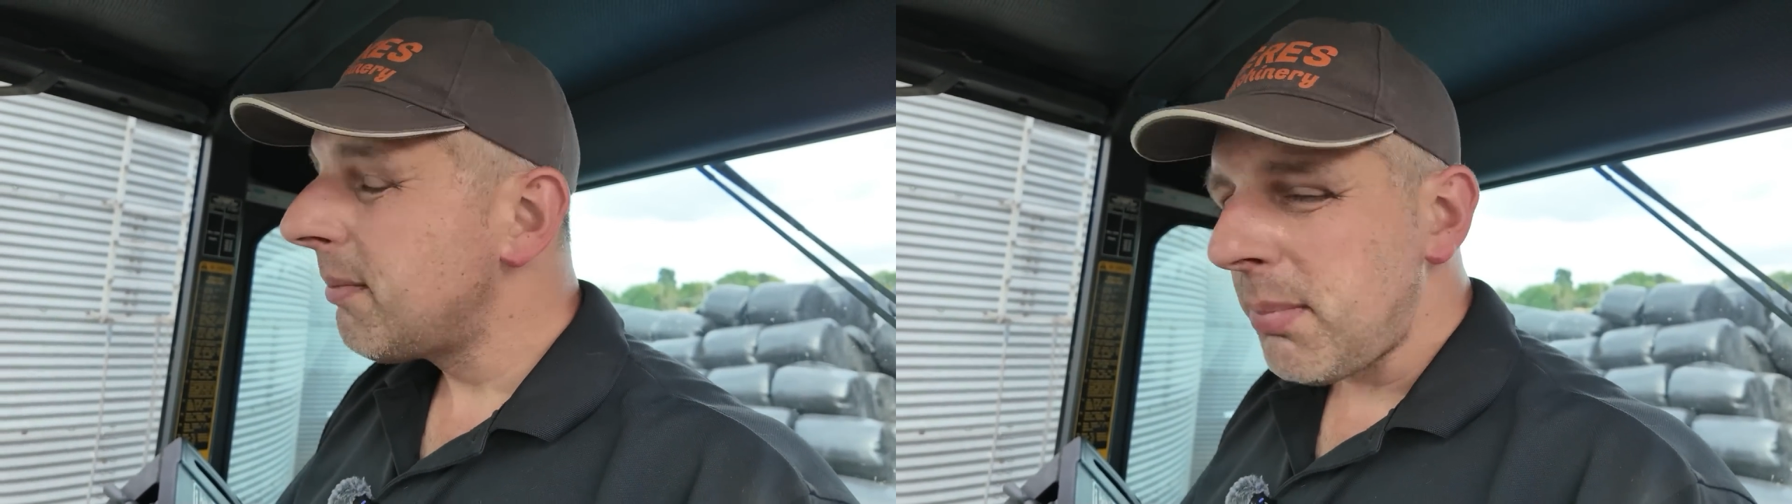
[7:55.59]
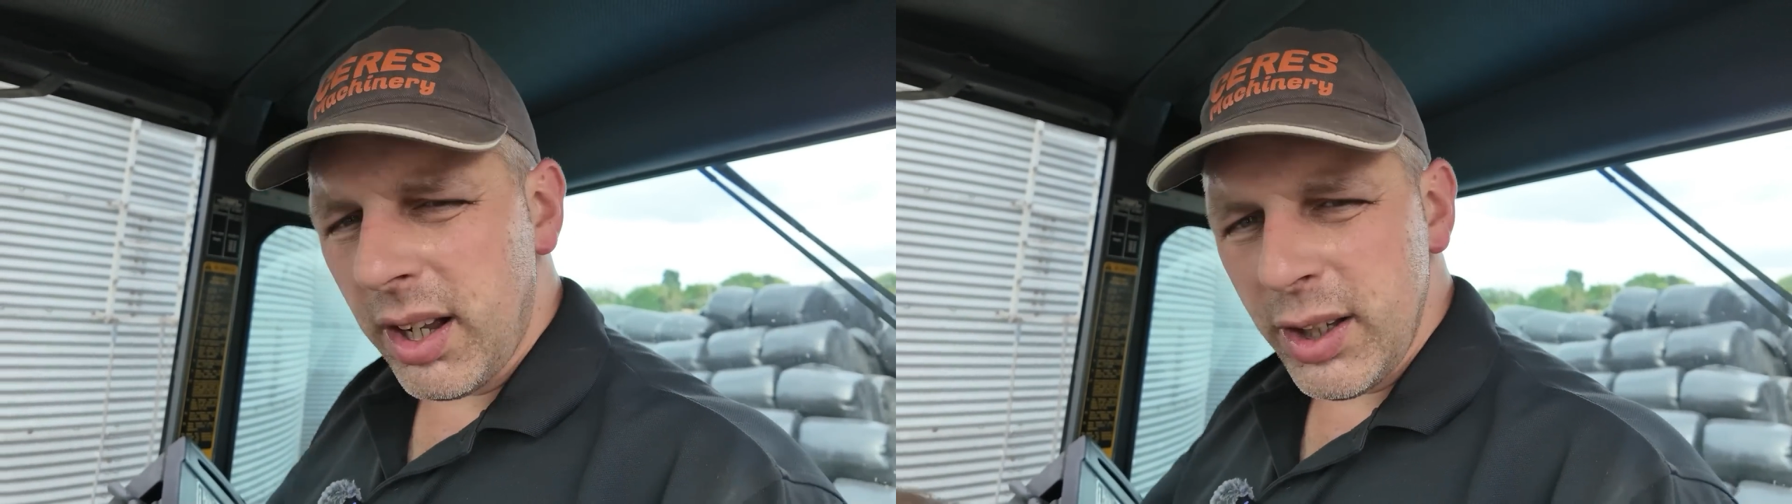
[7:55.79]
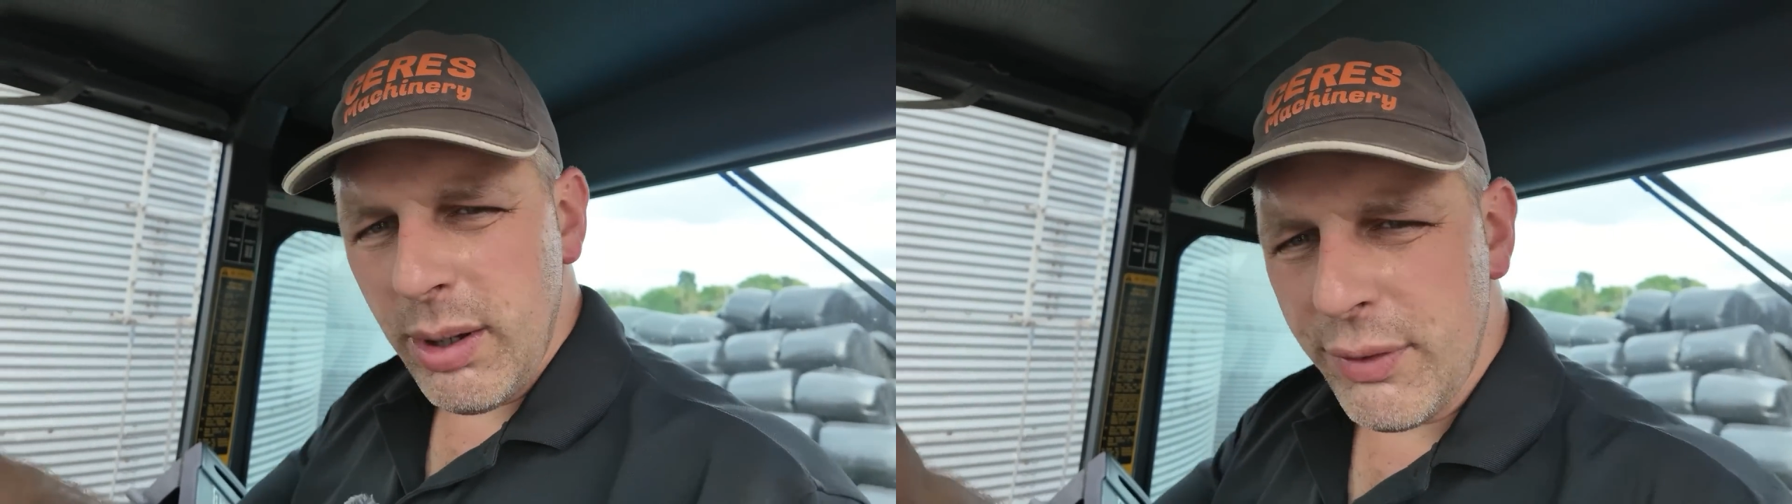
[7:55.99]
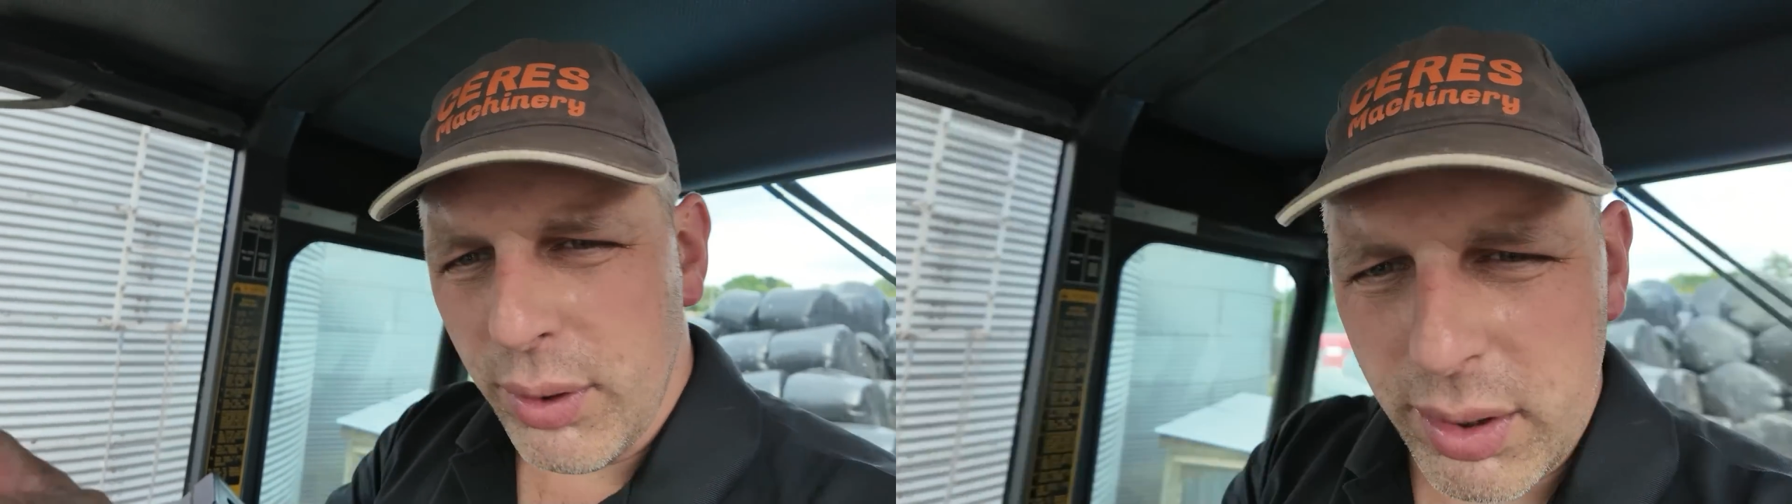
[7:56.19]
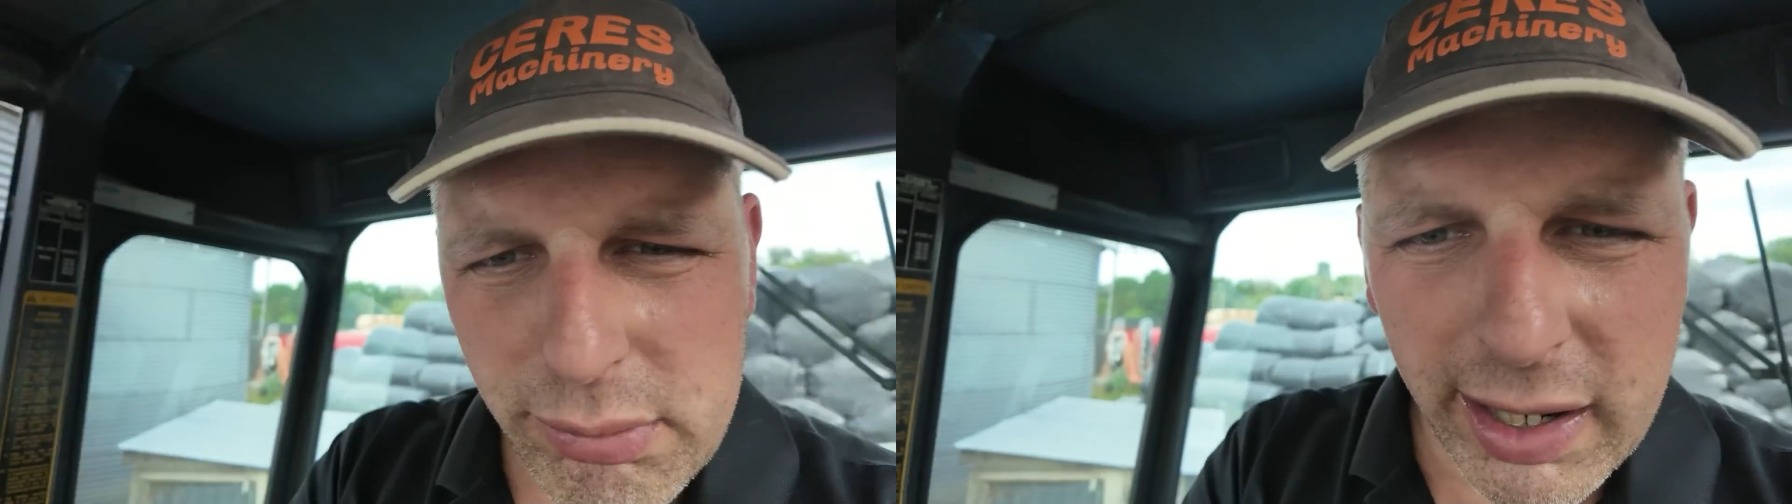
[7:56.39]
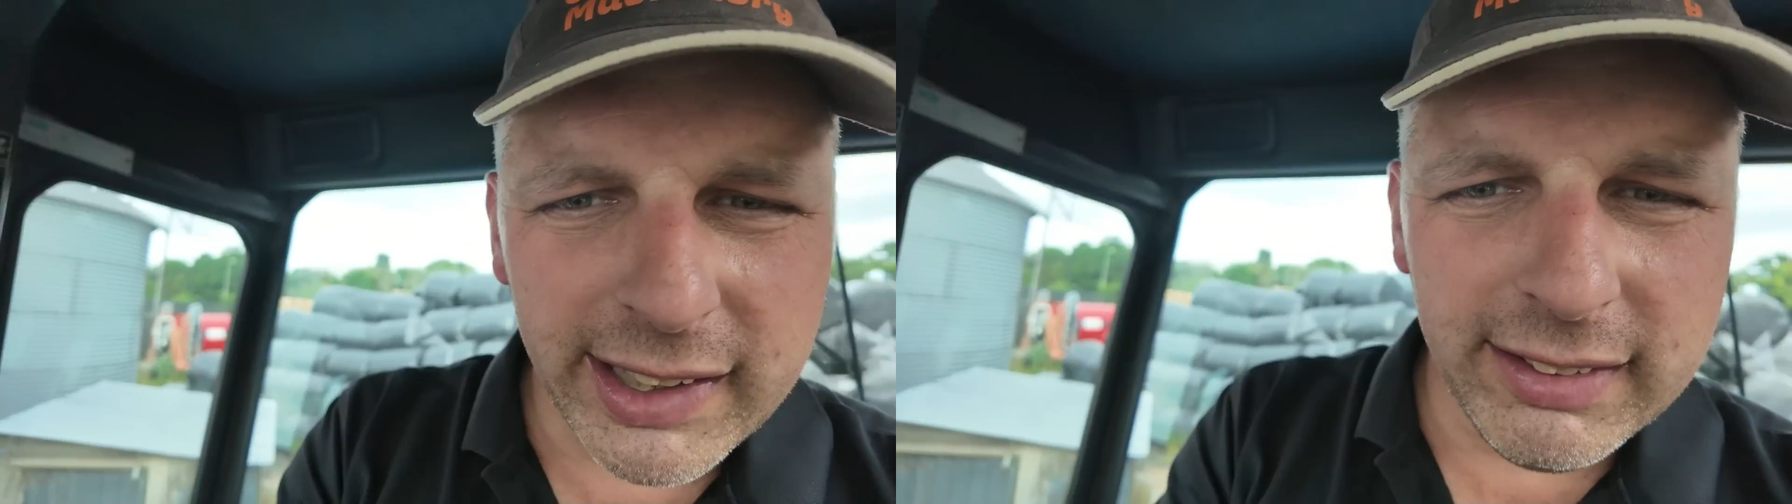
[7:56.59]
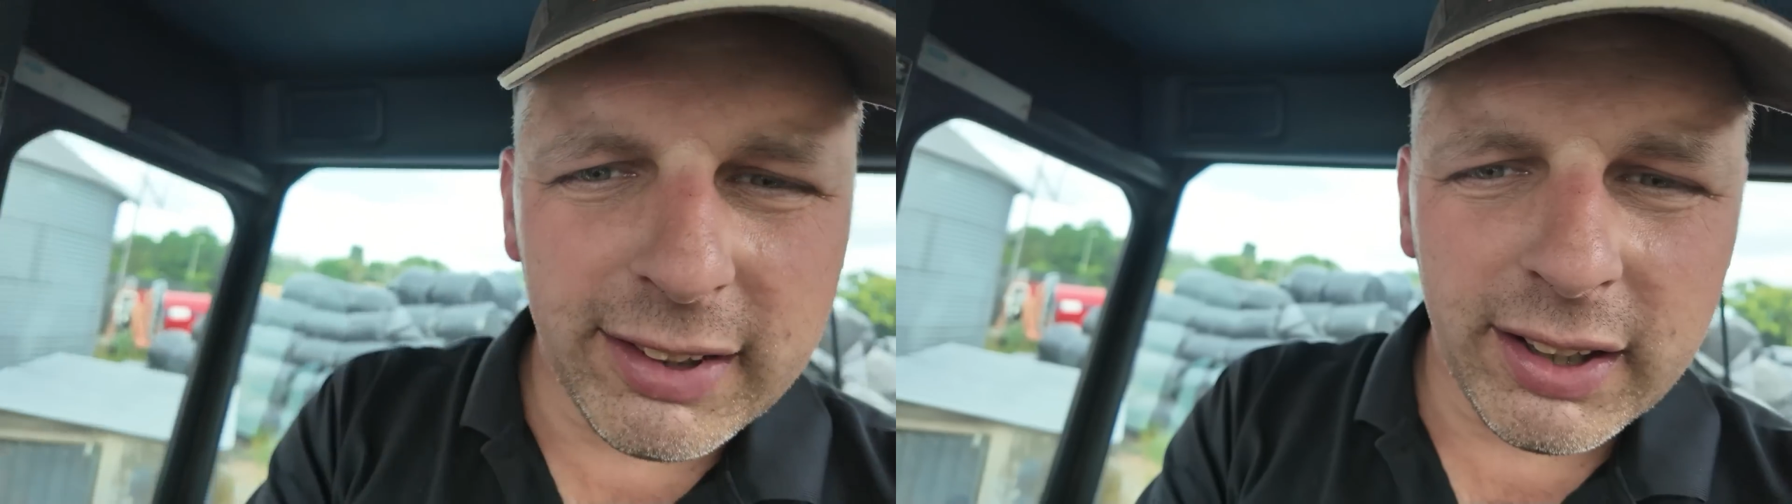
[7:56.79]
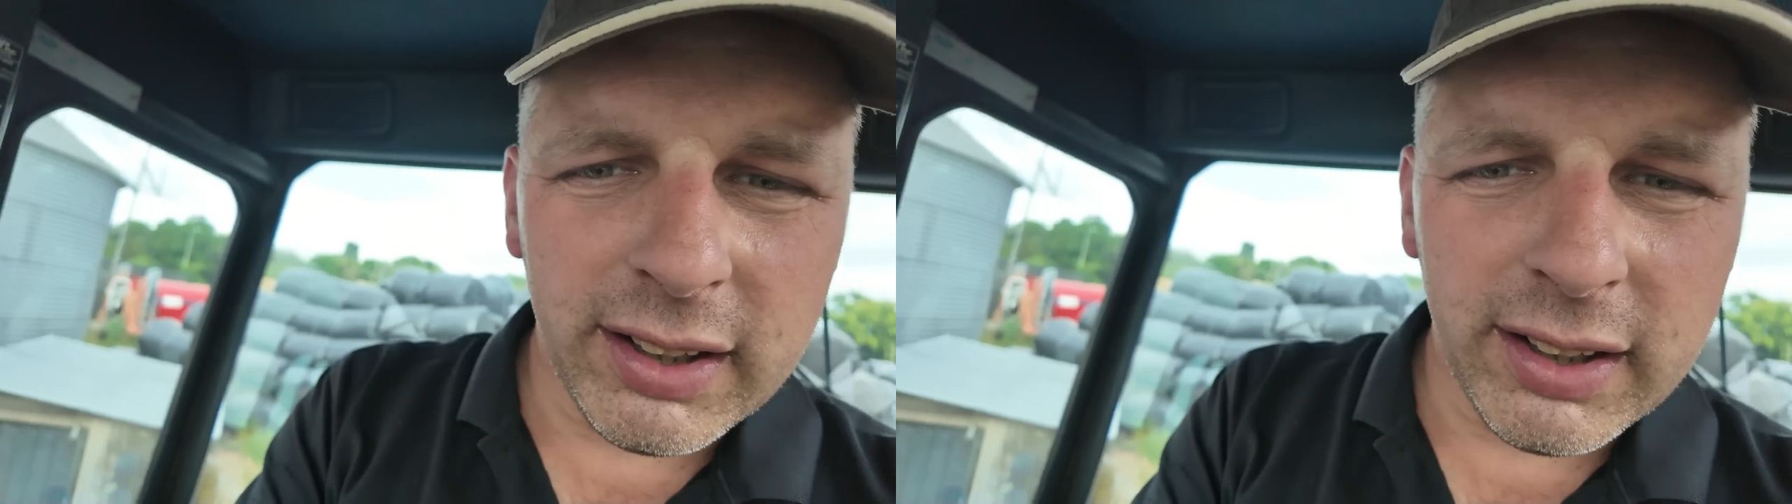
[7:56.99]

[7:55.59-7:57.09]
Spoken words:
but you have got the raked,